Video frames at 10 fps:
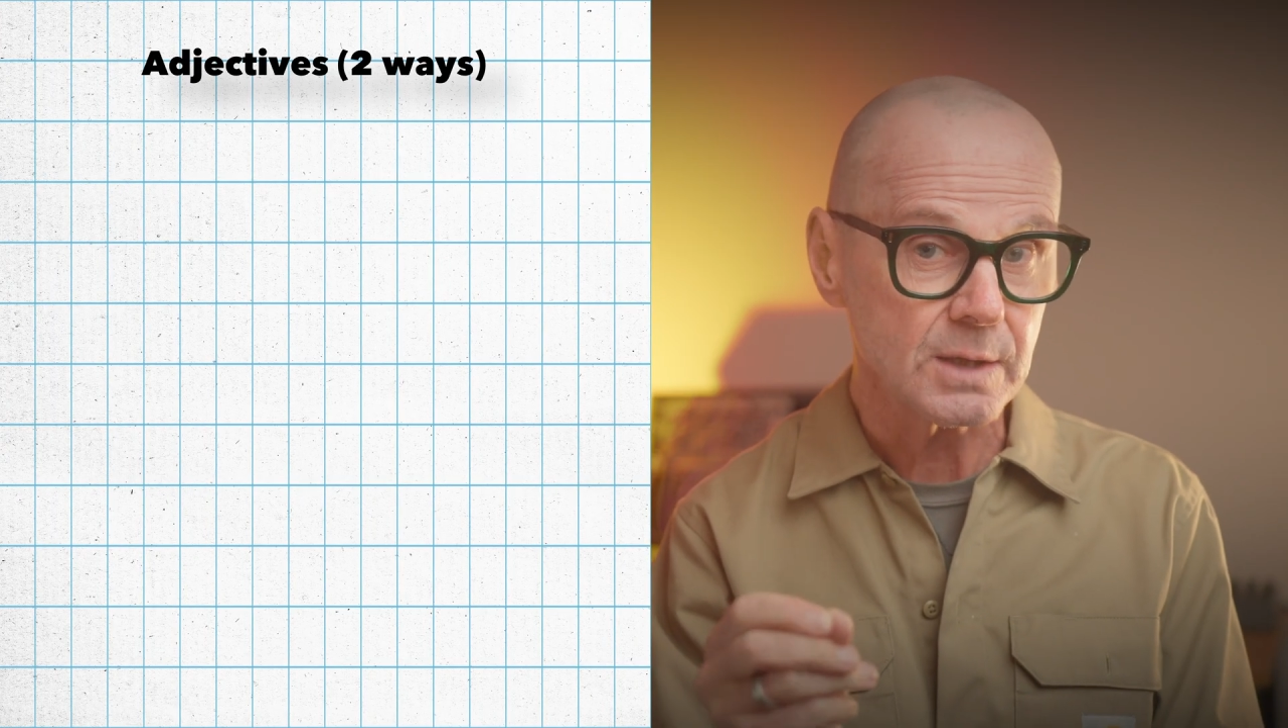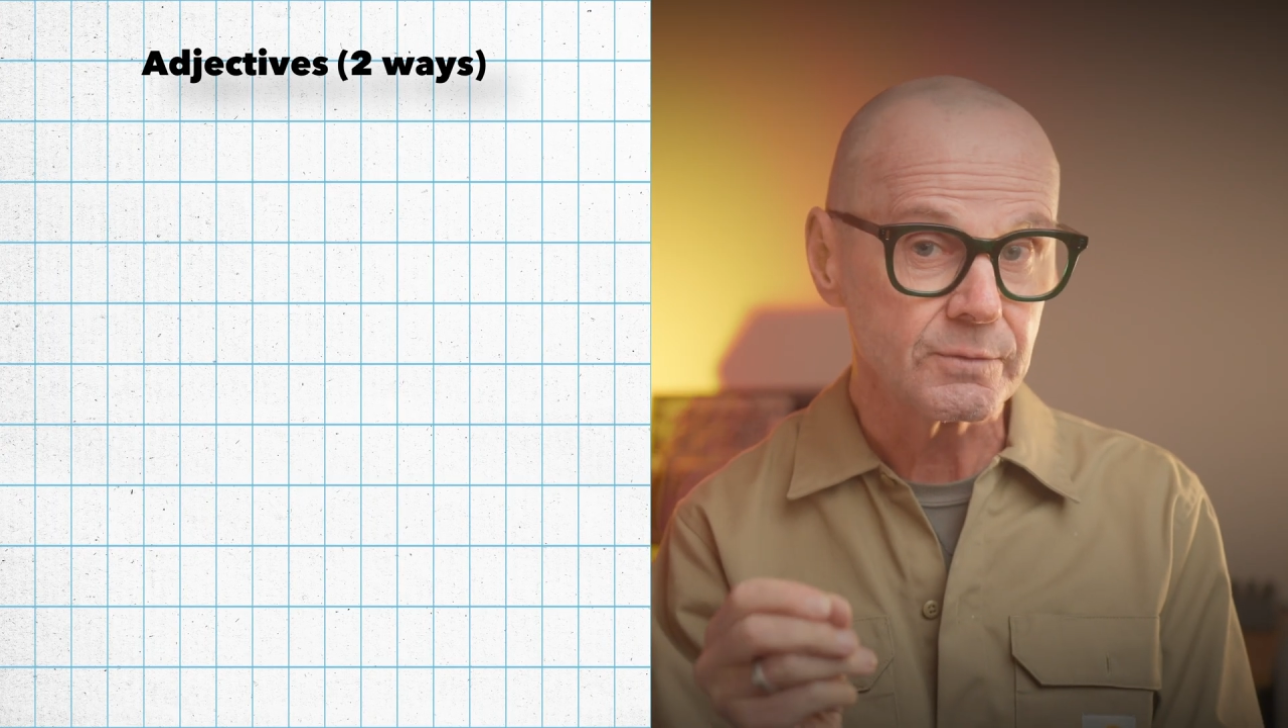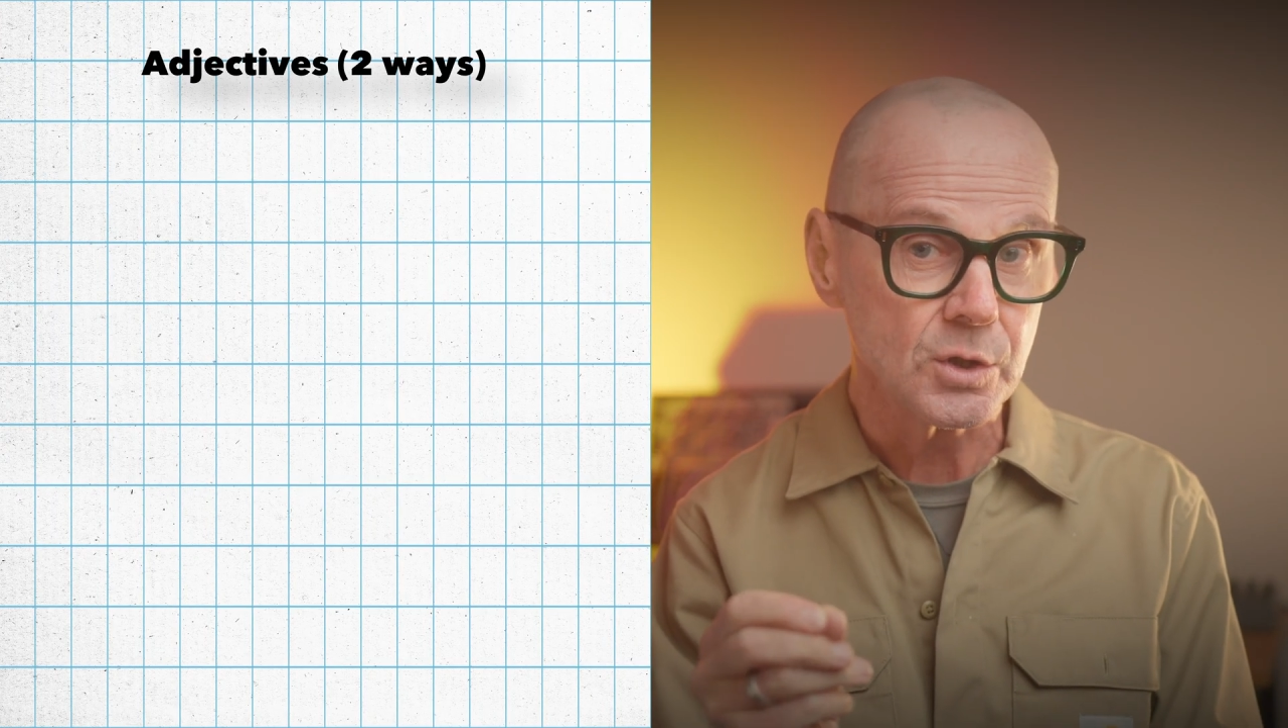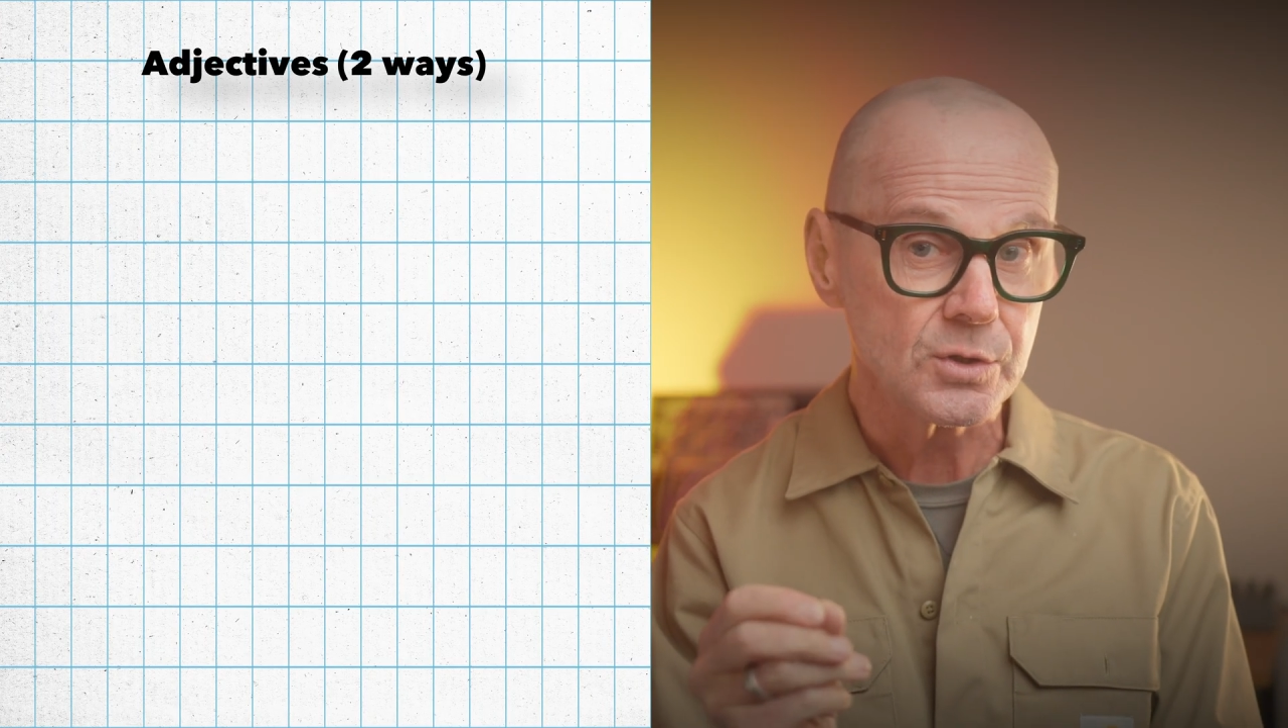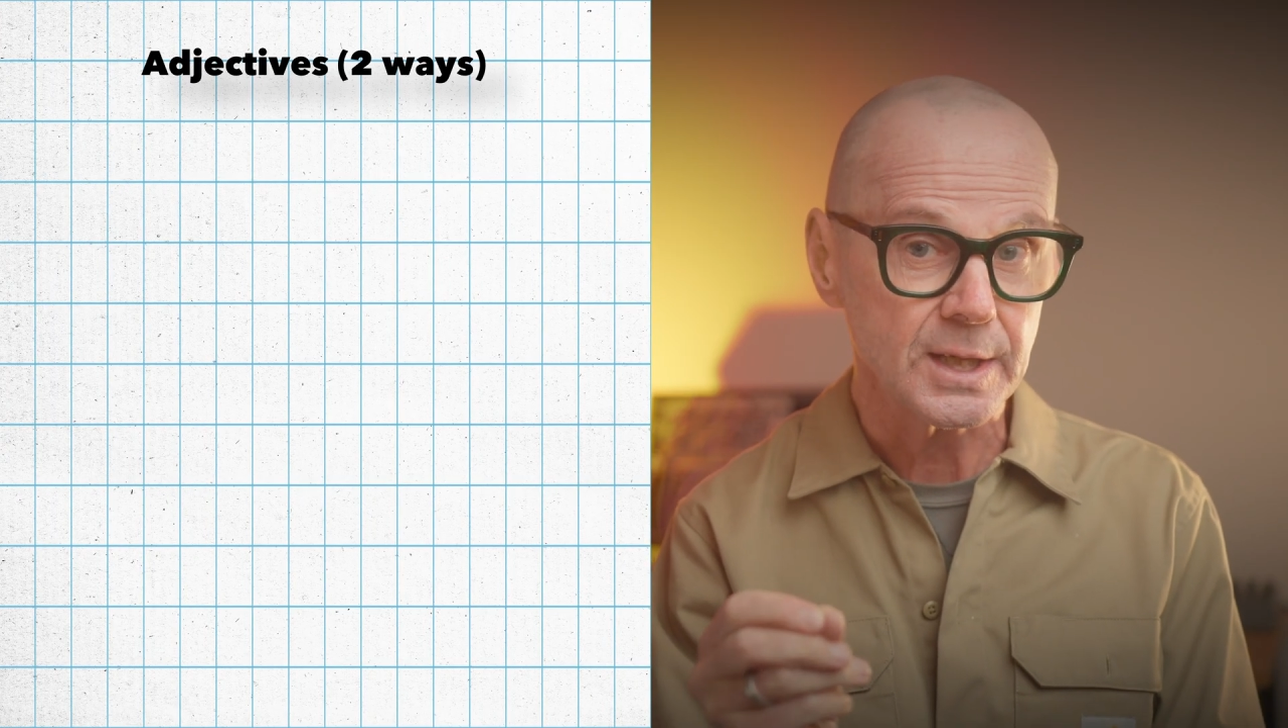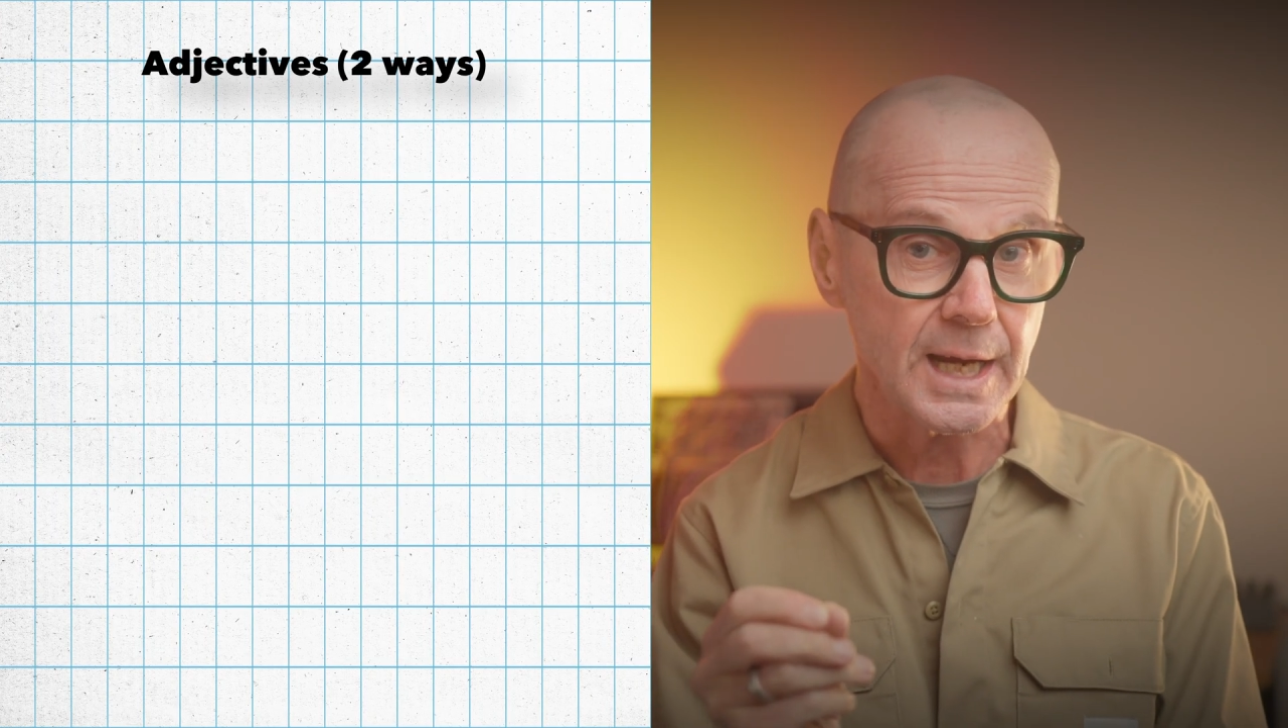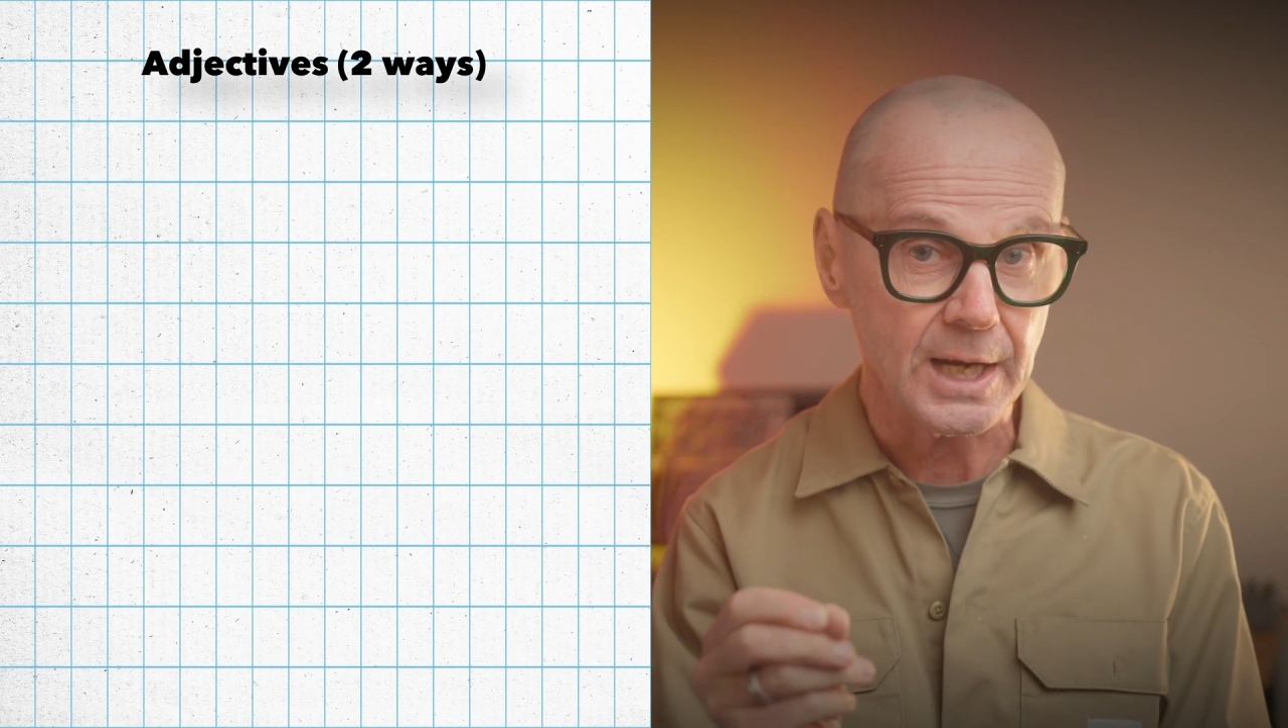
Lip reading: of using